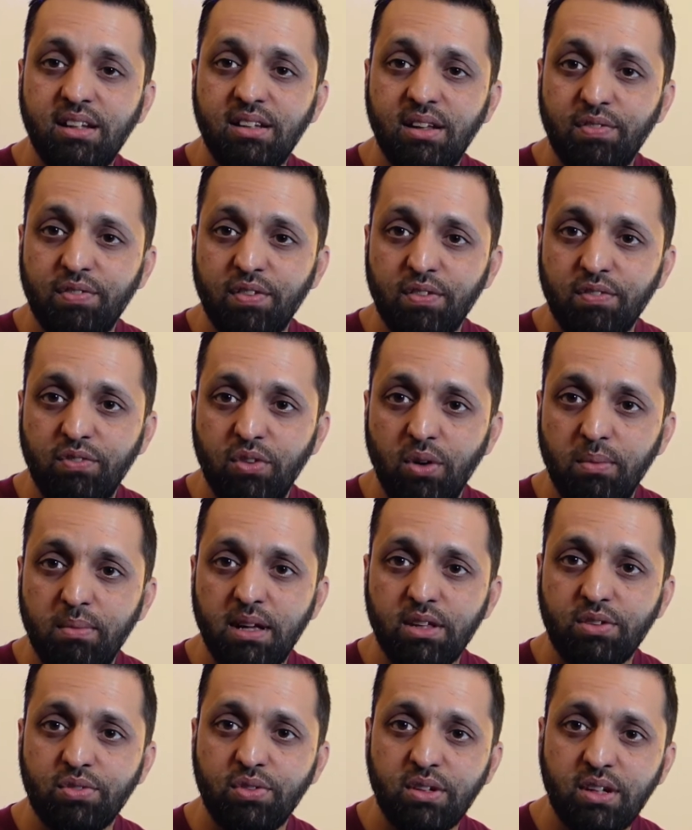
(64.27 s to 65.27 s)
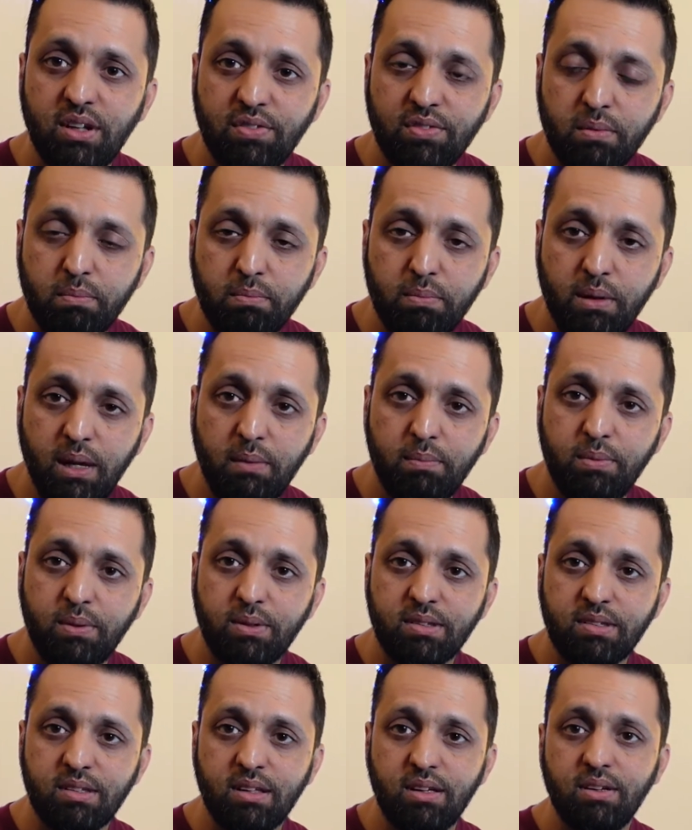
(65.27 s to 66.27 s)
different formats for different people.
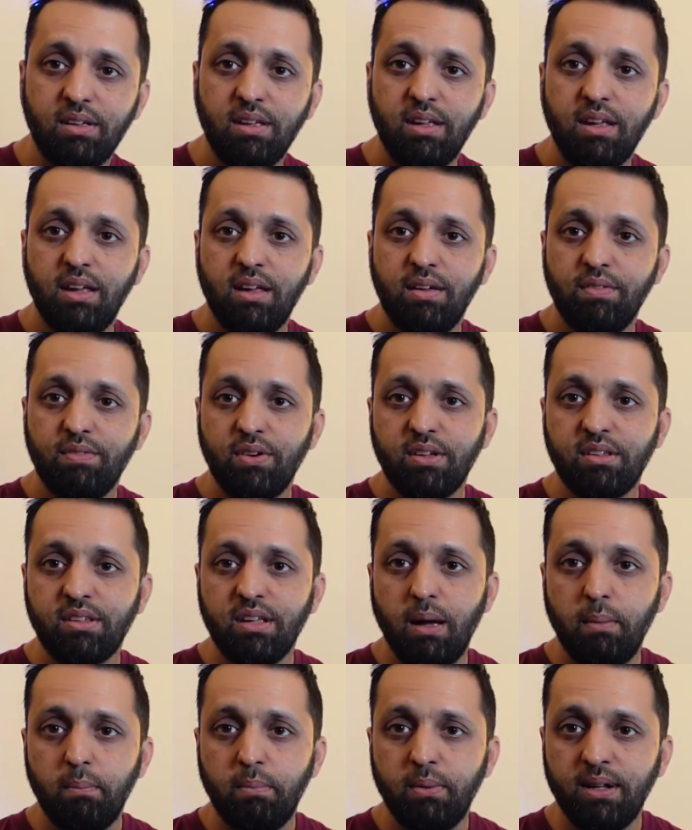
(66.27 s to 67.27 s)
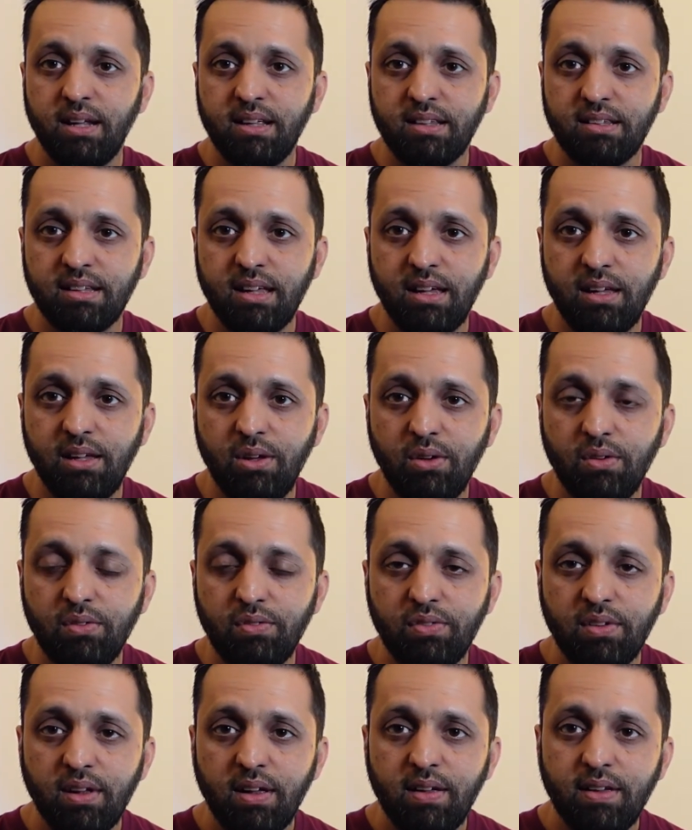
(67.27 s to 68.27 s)
So for example, let's say
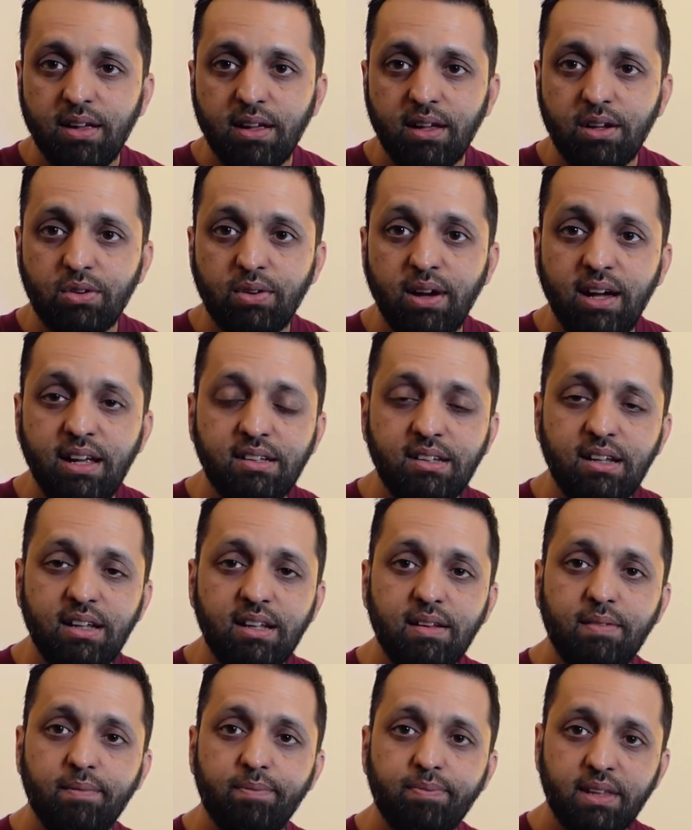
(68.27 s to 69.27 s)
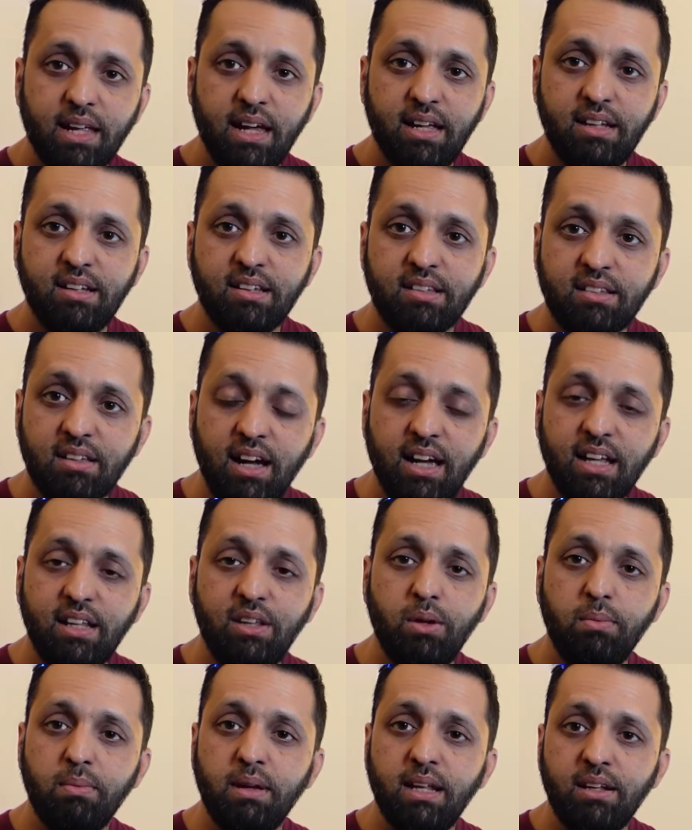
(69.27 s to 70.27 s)
you've created a design,
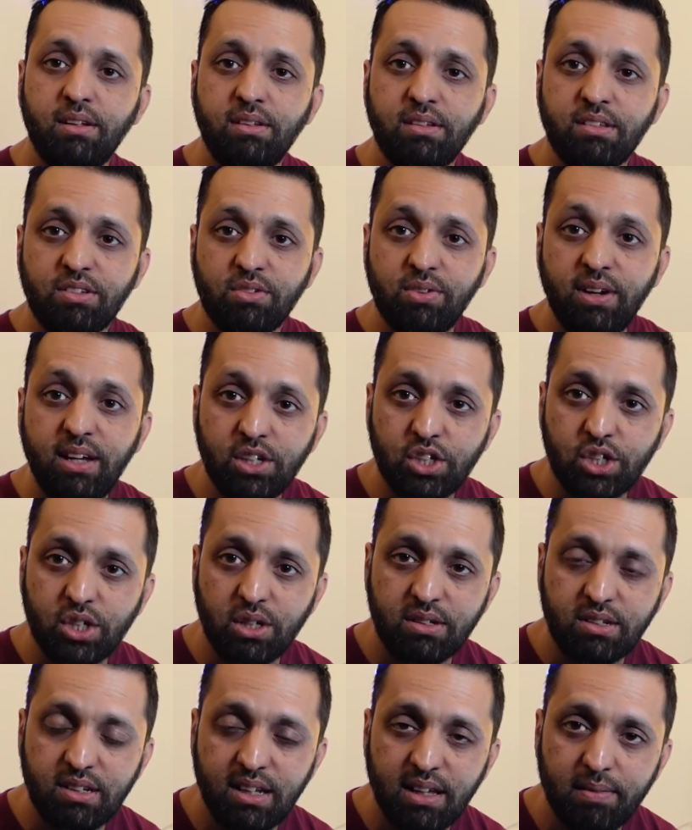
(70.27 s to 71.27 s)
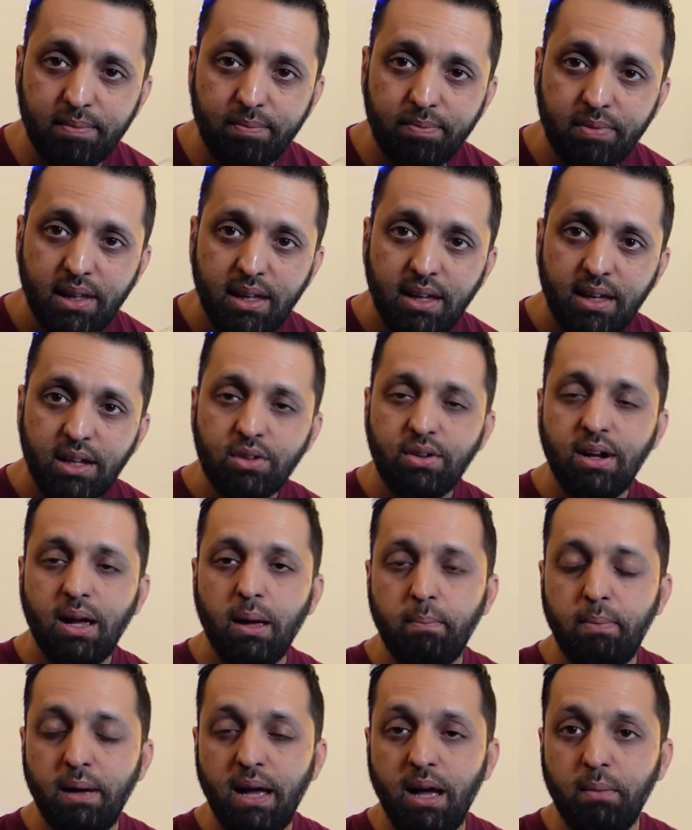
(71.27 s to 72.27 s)
you may need to screenshot it, create a
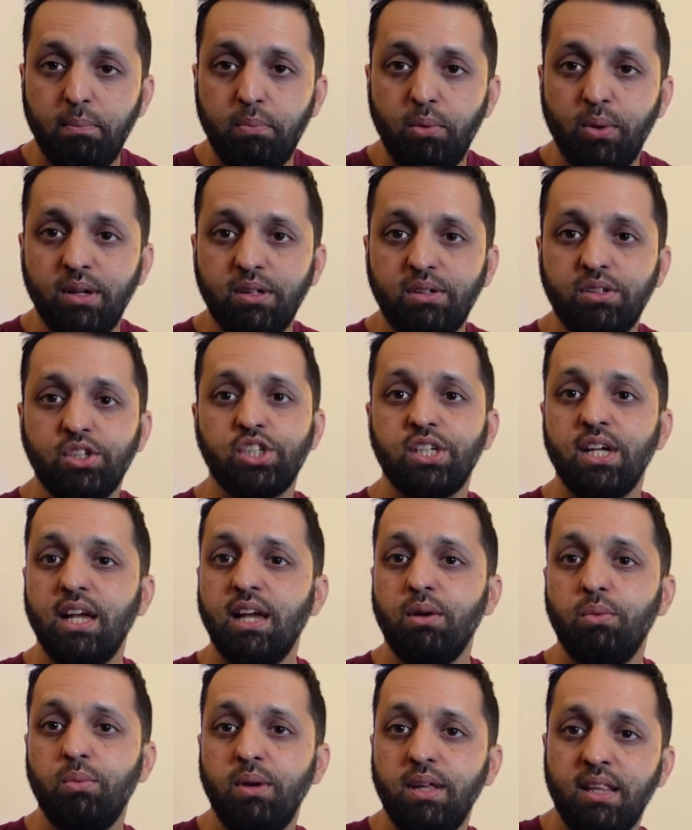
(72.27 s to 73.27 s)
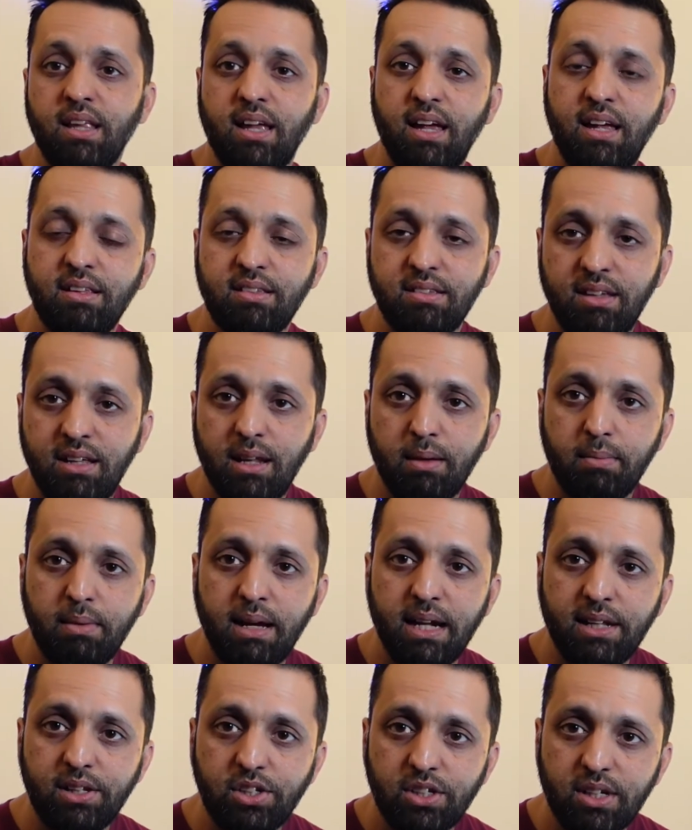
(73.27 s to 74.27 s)
PowerPoint to share with a senior
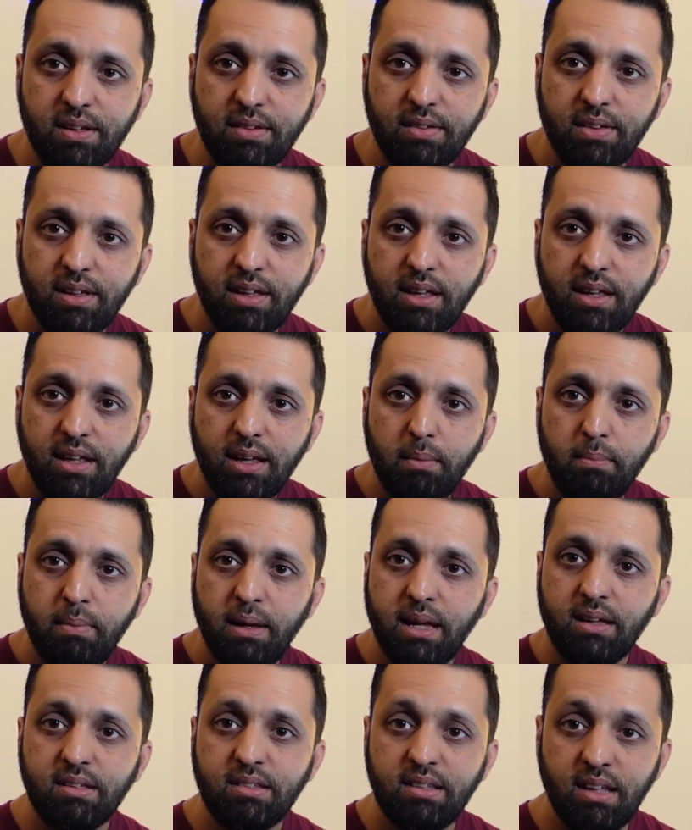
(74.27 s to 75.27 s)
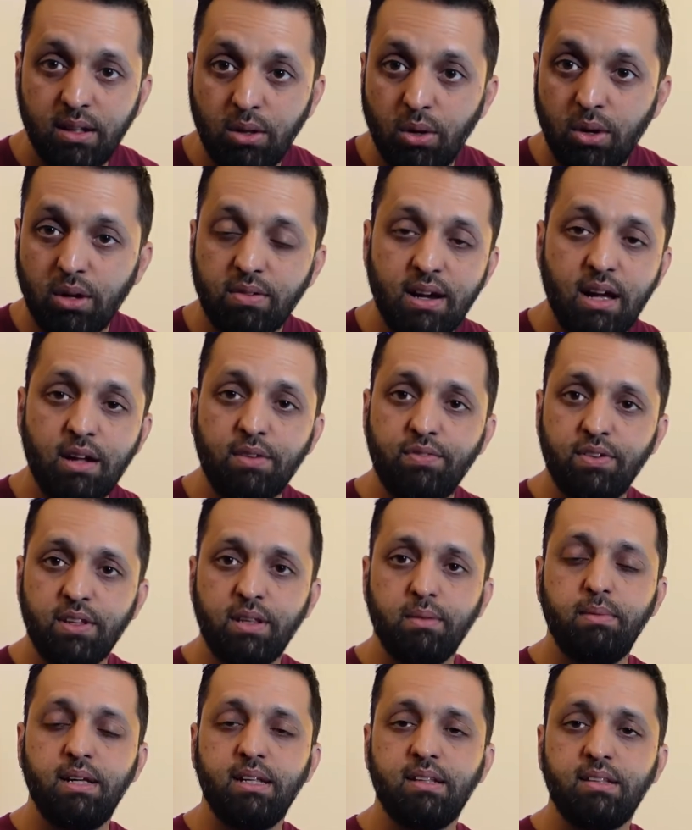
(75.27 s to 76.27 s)
manager because they're not around for the
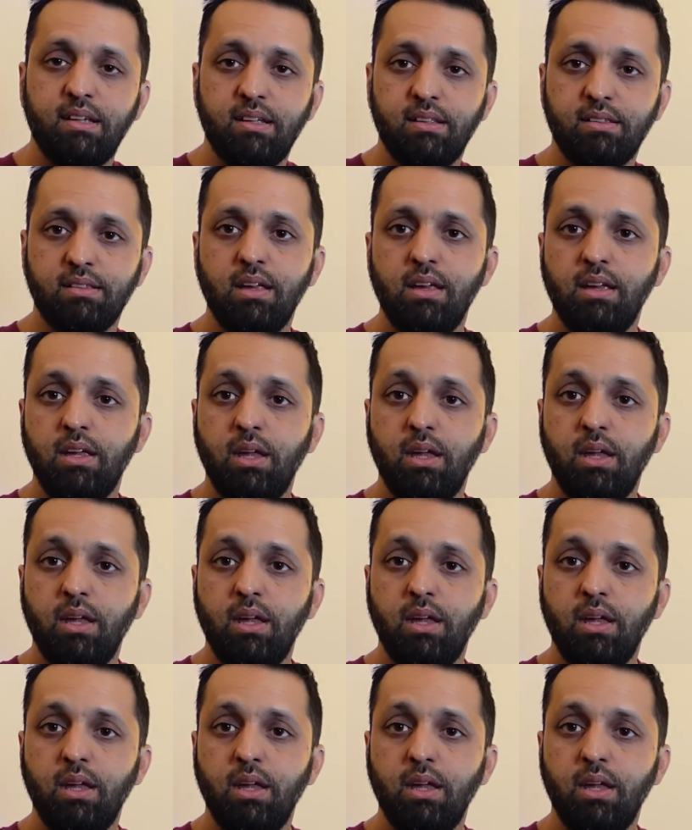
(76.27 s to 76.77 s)
meetings.